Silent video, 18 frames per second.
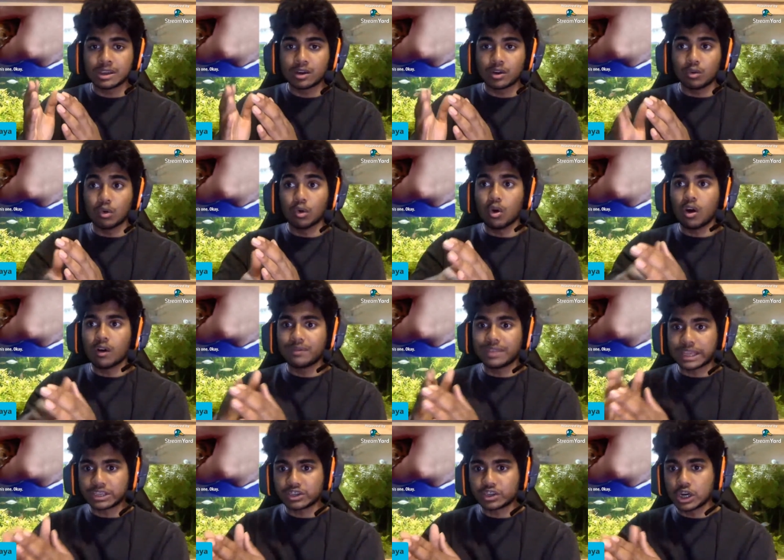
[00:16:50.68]
or of
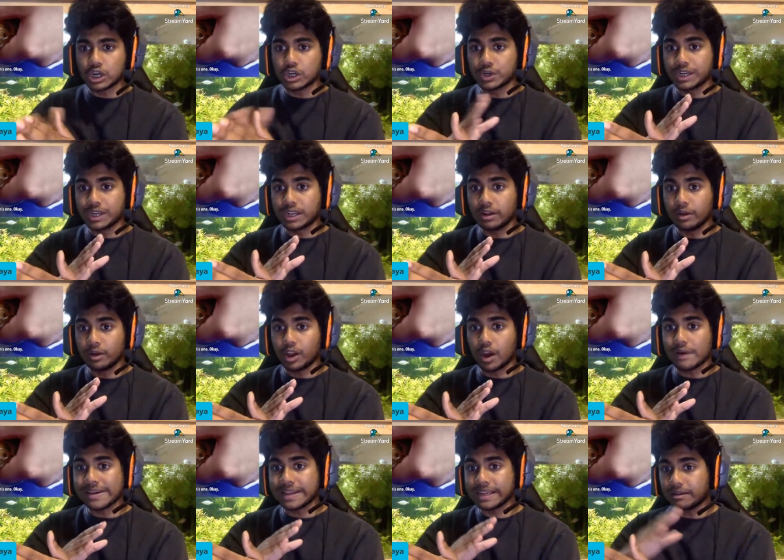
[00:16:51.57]
that surgery
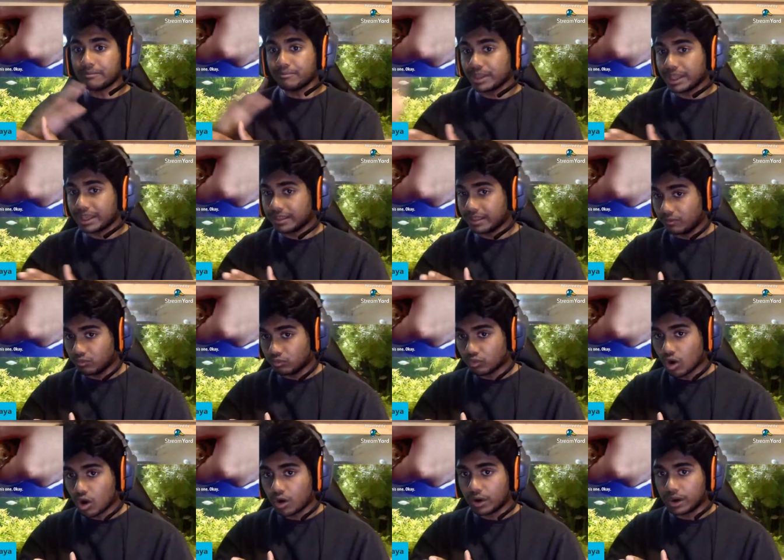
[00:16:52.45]
going completely
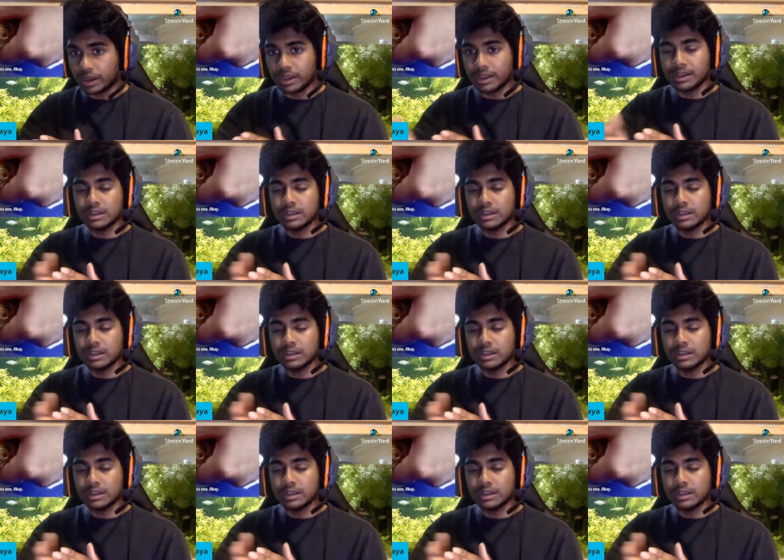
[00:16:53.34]
wrong.